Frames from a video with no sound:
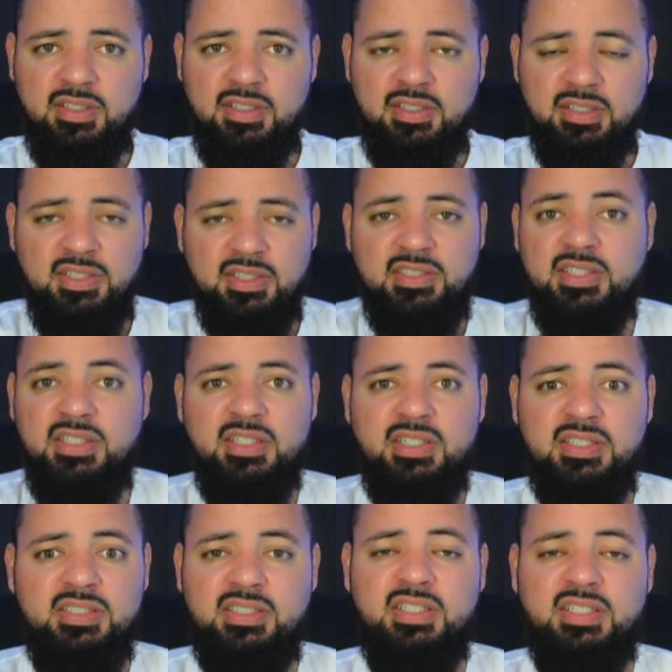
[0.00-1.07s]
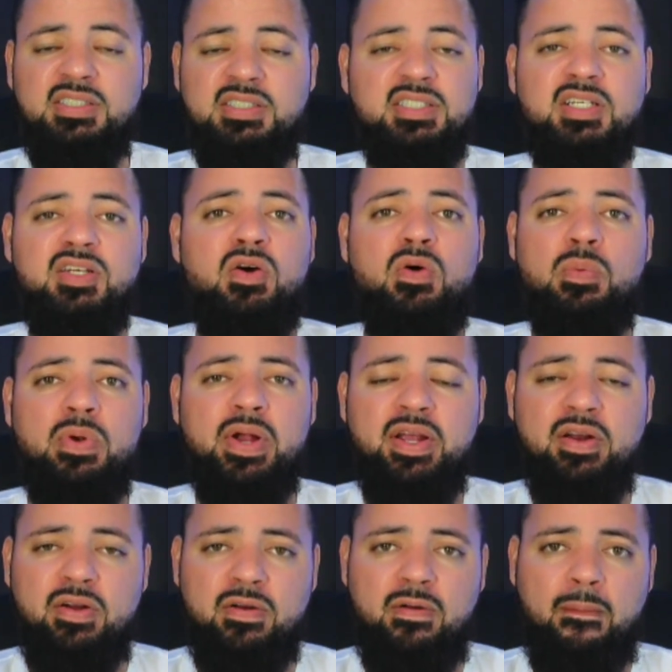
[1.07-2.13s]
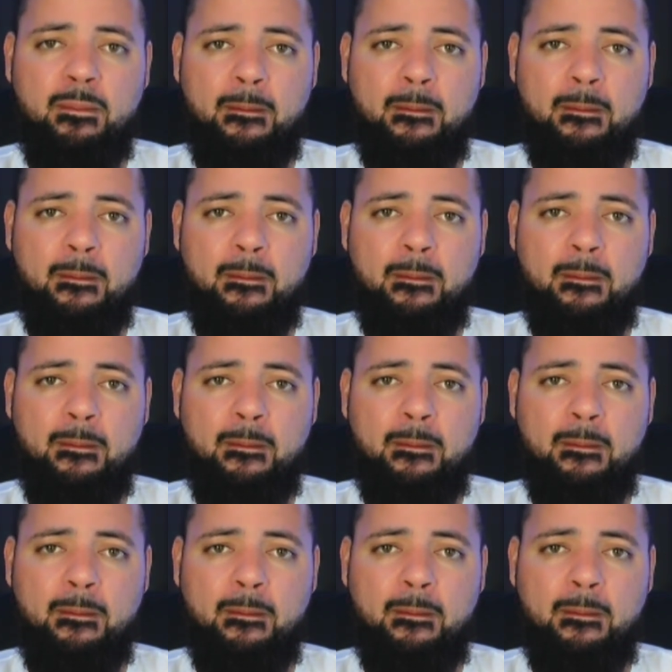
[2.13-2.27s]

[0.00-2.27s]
This is this is a no-brainer.